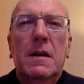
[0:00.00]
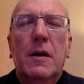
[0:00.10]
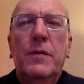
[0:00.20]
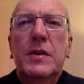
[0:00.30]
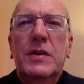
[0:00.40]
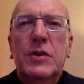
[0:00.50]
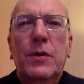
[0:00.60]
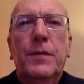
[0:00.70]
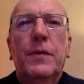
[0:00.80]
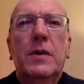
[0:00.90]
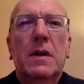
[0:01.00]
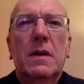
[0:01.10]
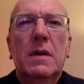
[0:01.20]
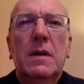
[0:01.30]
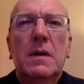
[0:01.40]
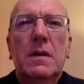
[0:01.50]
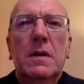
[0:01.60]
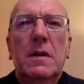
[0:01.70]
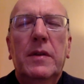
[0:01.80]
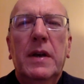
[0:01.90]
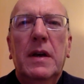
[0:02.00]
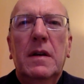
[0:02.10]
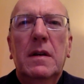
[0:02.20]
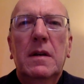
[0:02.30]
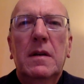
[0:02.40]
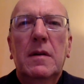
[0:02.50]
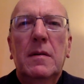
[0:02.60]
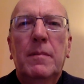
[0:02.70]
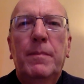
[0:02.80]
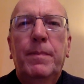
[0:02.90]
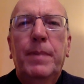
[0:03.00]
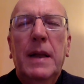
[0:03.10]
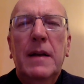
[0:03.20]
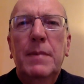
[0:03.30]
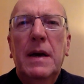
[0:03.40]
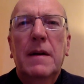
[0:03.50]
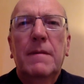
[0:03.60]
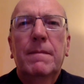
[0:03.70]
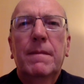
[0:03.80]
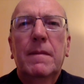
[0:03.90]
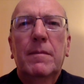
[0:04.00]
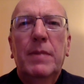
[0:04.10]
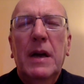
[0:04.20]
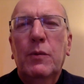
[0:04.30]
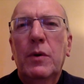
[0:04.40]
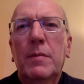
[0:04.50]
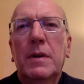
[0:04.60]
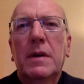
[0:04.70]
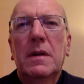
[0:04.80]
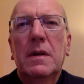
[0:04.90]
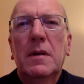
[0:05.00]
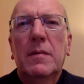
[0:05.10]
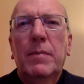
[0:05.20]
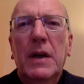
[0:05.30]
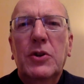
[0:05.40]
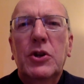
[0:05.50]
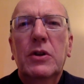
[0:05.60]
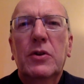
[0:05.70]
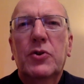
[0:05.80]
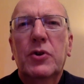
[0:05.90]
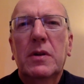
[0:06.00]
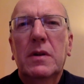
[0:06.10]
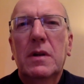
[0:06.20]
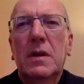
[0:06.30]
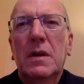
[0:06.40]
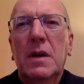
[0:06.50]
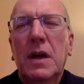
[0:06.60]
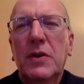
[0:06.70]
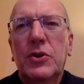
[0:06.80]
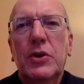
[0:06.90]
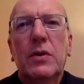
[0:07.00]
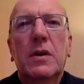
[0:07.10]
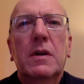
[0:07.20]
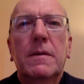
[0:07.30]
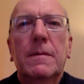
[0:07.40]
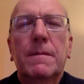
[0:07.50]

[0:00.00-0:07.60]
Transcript: of the suffering that black men, black women, black children endure.